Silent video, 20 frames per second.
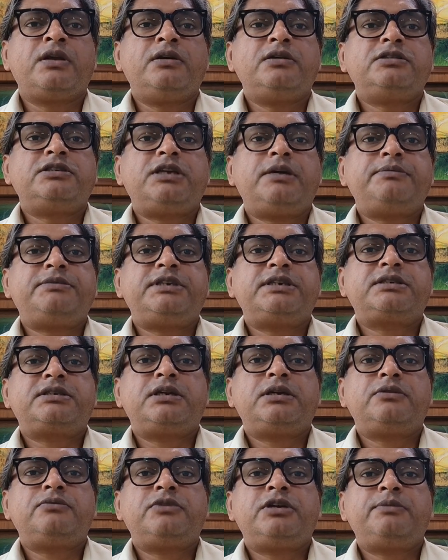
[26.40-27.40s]

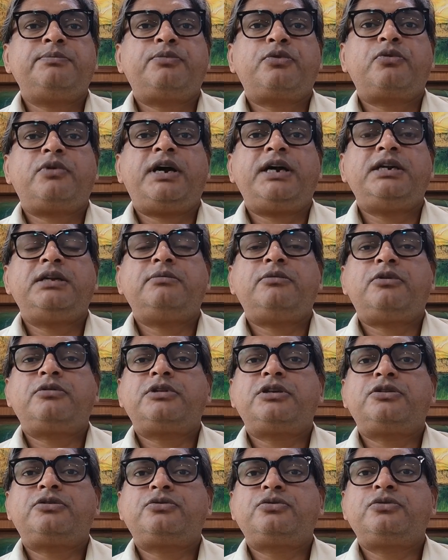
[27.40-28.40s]
Subsection 1 provides about
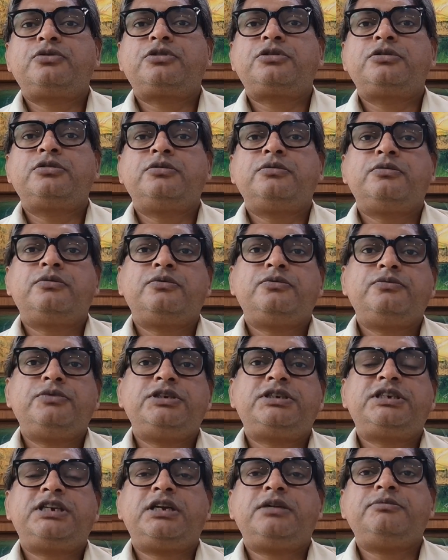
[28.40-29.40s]
the source
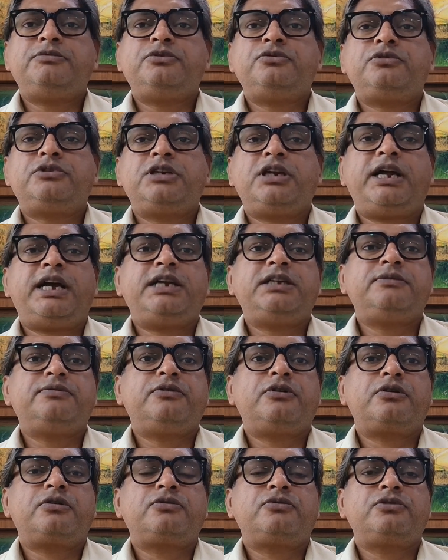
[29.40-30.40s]
which can be utilized
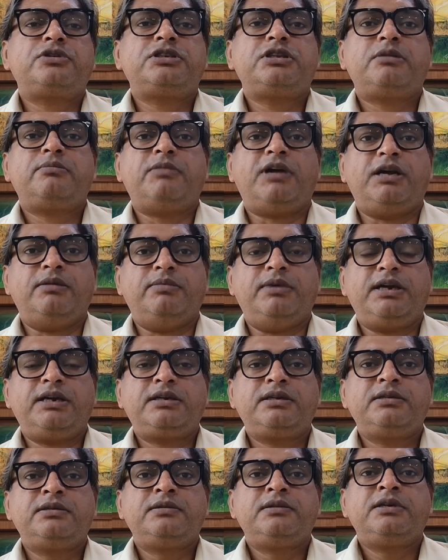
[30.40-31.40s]
for doing the buyback.
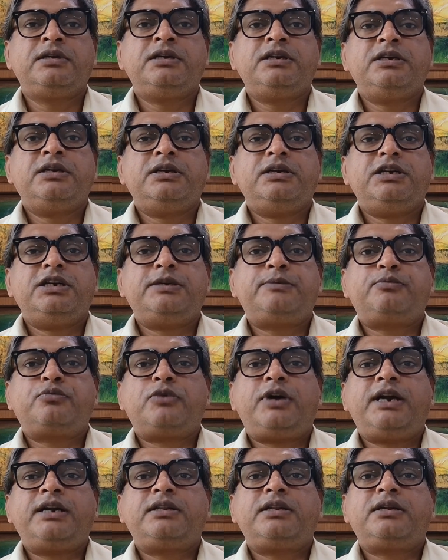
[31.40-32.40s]
It
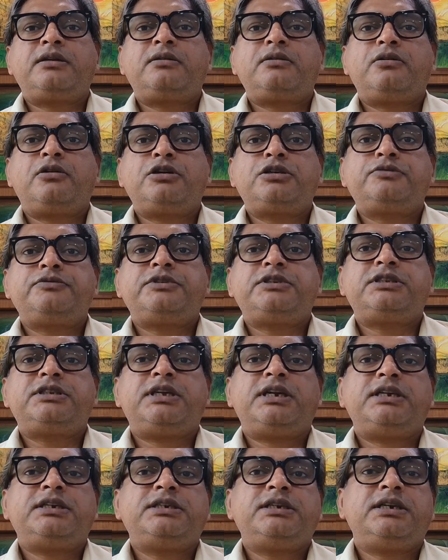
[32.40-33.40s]
provides that
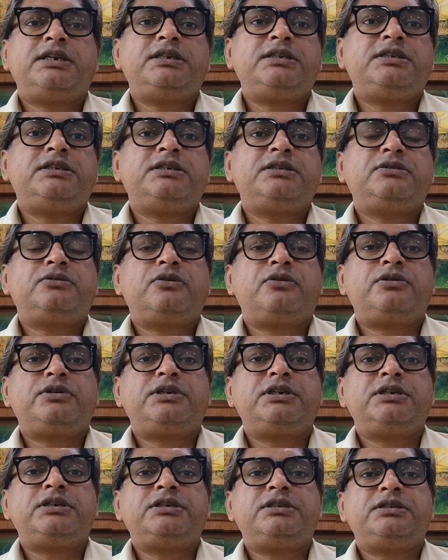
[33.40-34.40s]
notwithstanding anything
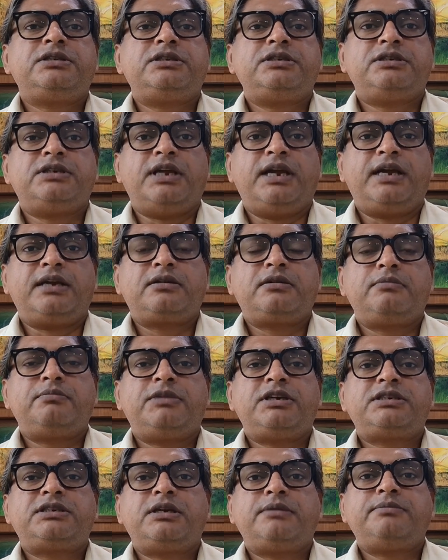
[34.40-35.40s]
contained in this act,
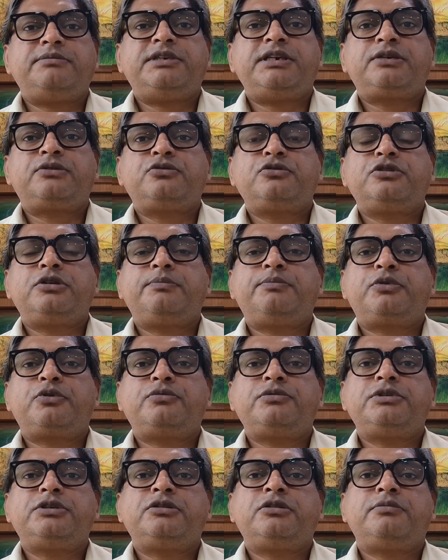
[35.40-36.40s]
but subject to the
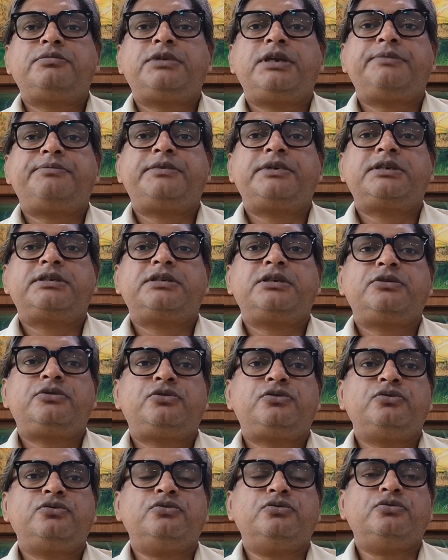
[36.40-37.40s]
provision of subsection
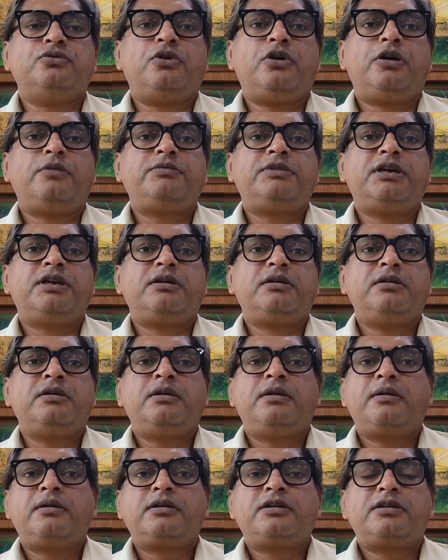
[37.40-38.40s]
2 of
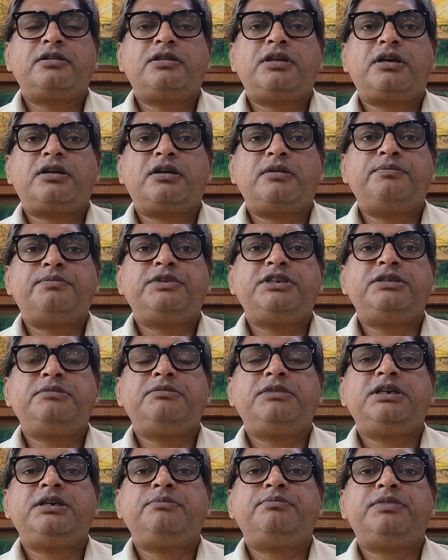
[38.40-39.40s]
the company
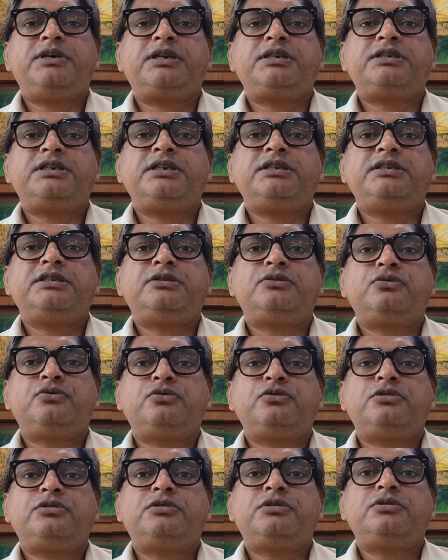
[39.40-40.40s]
may purchase its
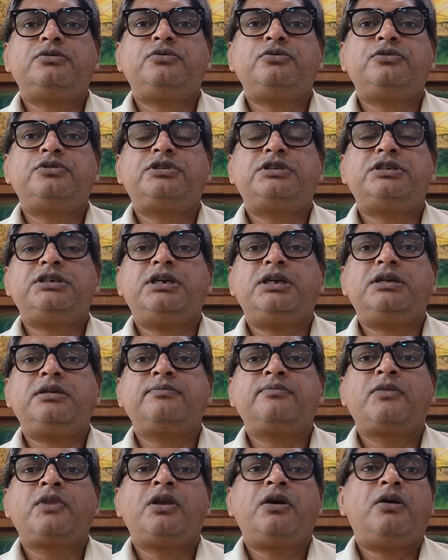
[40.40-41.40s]
own share
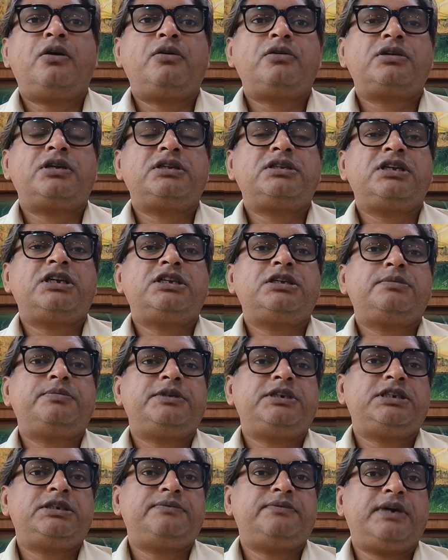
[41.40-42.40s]
or other
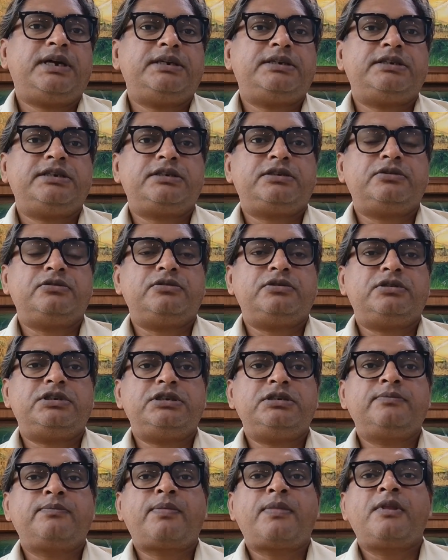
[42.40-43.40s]
specified
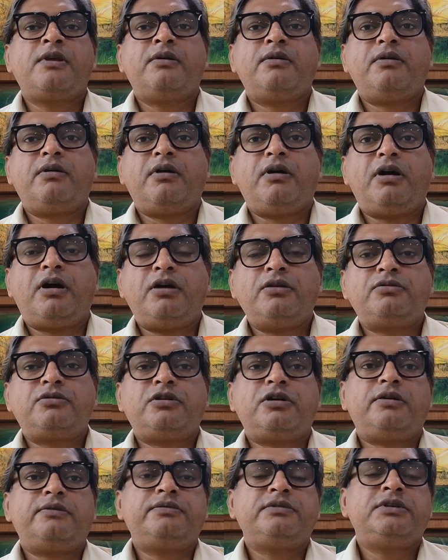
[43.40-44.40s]
security out
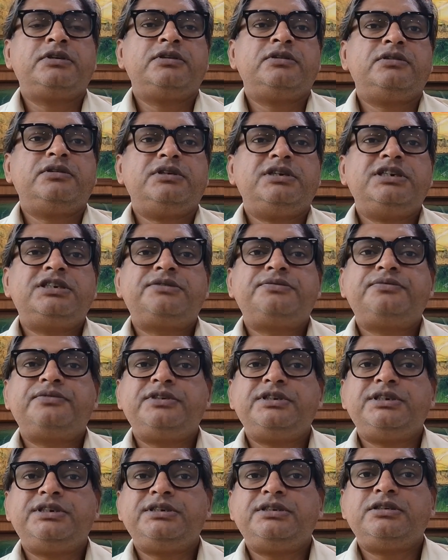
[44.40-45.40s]
of its
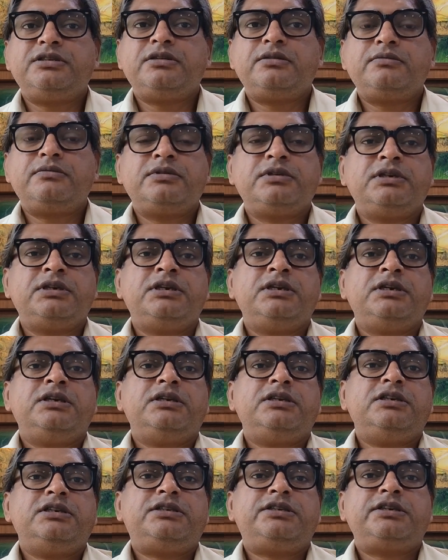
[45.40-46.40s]
free reserve,
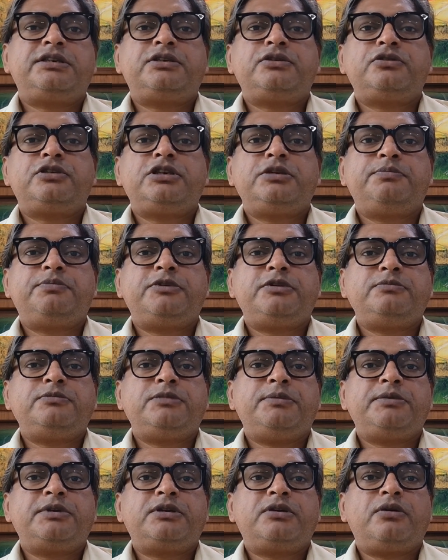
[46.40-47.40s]
its security
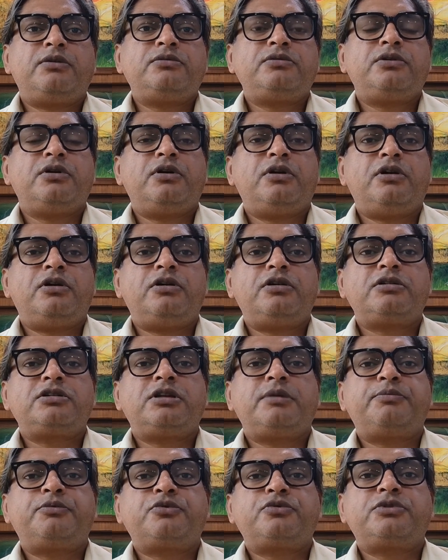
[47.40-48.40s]
premium account, or
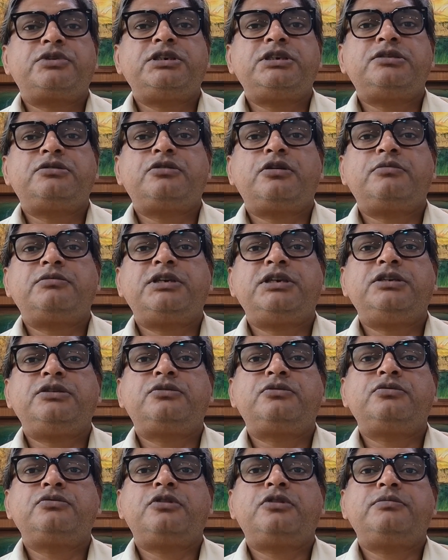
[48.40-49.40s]
the proceeds of the
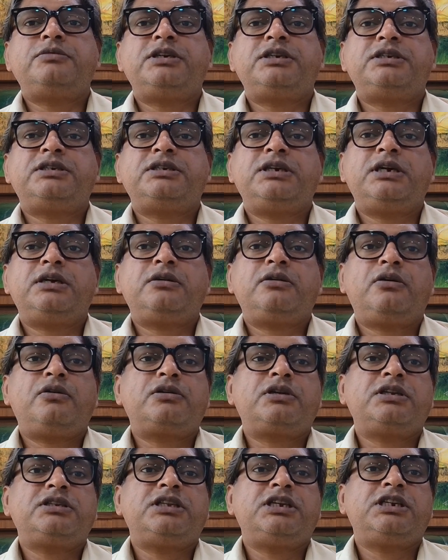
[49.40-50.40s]
issue of the share
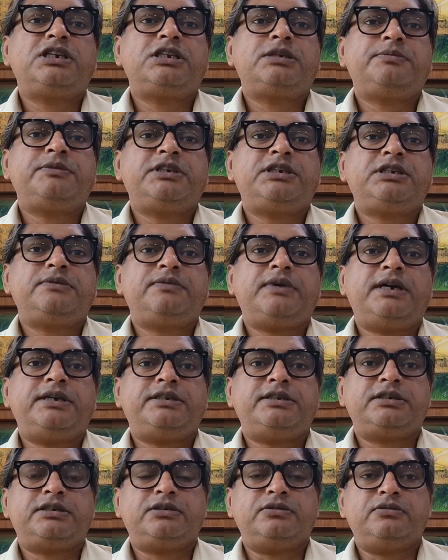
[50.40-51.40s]
or other specified
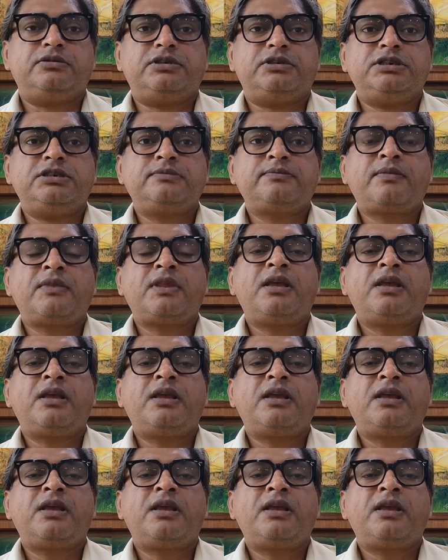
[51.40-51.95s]
security.